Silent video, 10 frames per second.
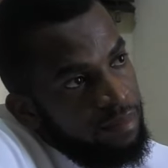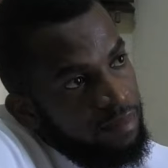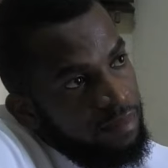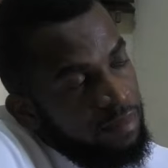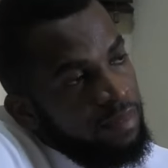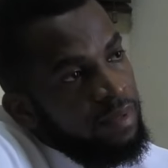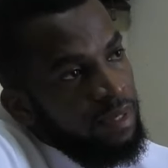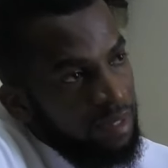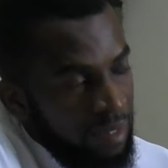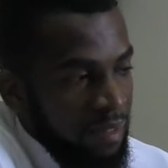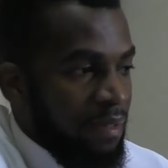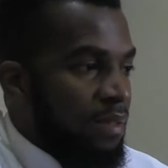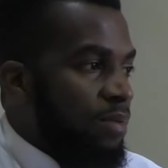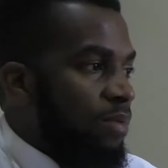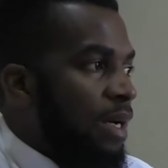like yes,
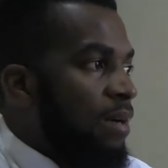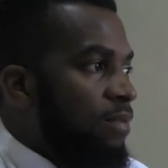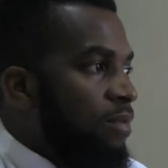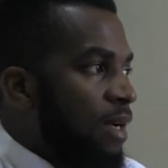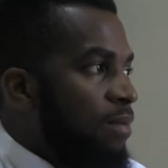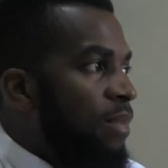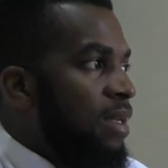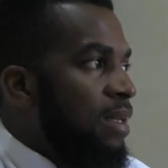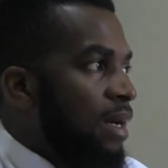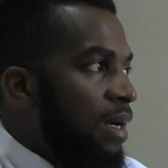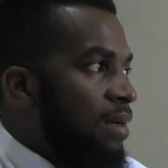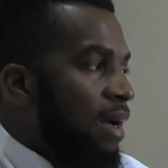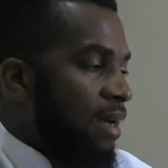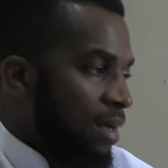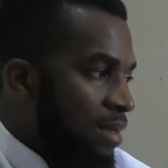we have we have many high
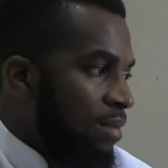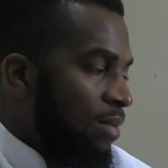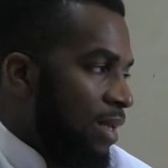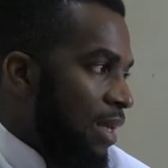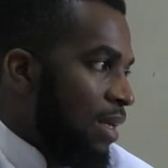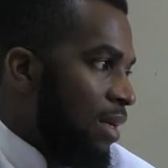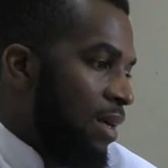ranking like